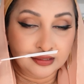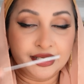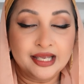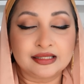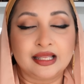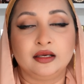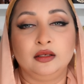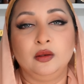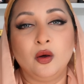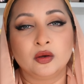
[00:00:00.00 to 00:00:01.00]
Takes like a
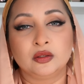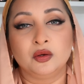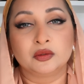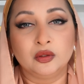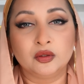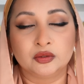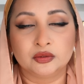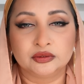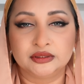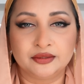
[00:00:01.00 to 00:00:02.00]

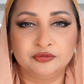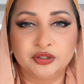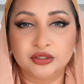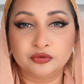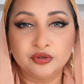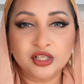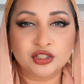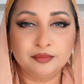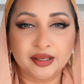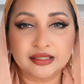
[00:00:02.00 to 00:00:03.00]
long time for it to
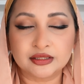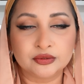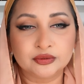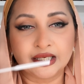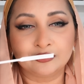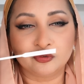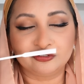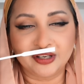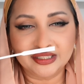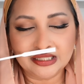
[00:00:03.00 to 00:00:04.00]
reach the base note, and
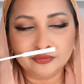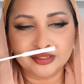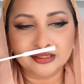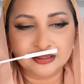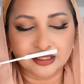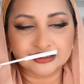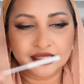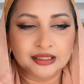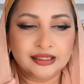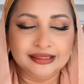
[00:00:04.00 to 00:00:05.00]
finally when it does,
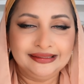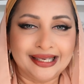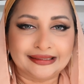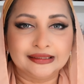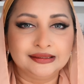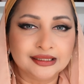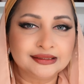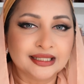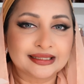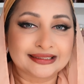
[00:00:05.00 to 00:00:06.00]
yes, it
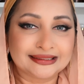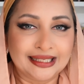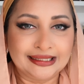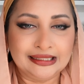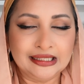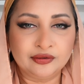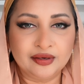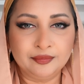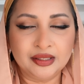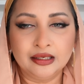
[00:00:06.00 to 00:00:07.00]
does get slightly
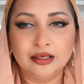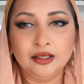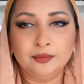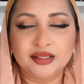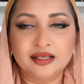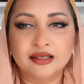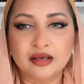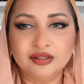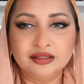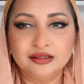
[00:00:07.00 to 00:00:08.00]
creamy, but it
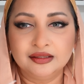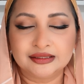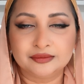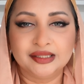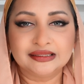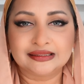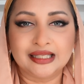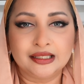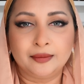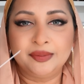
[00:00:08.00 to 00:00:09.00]
never smells
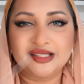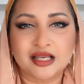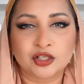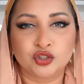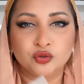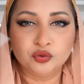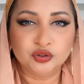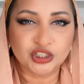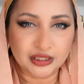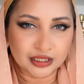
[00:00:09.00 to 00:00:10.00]
like pistachio
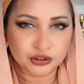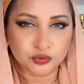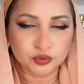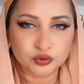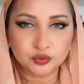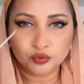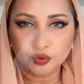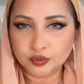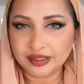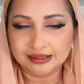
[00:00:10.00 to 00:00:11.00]
gelato. So
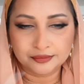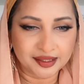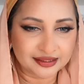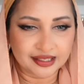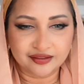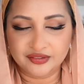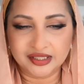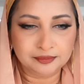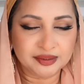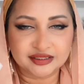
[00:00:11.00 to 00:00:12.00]
don't expect like a
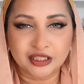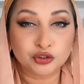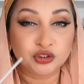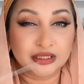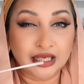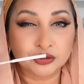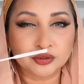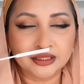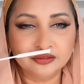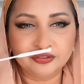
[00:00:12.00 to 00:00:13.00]
very pistachio gelato
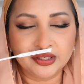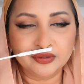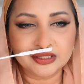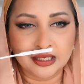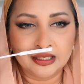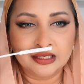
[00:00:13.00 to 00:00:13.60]
kind of fragrance.